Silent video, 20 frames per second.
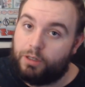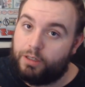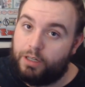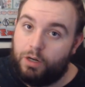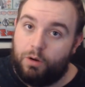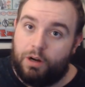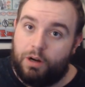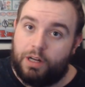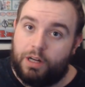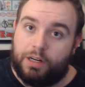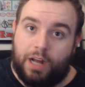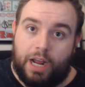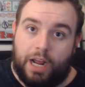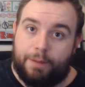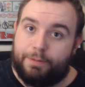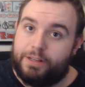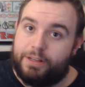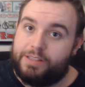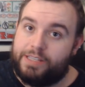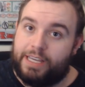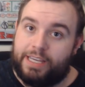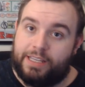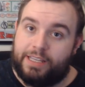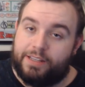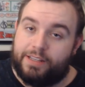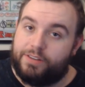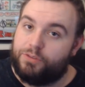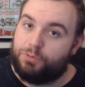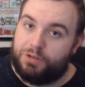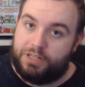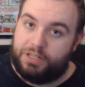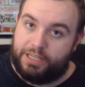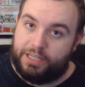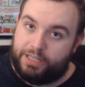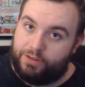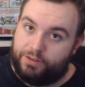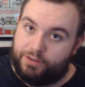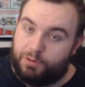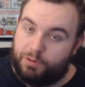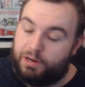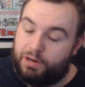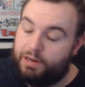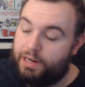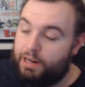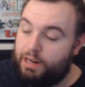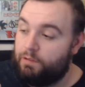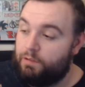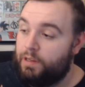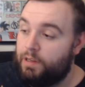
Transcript: Gohan Hybrid Saiyan is ridiculous right now.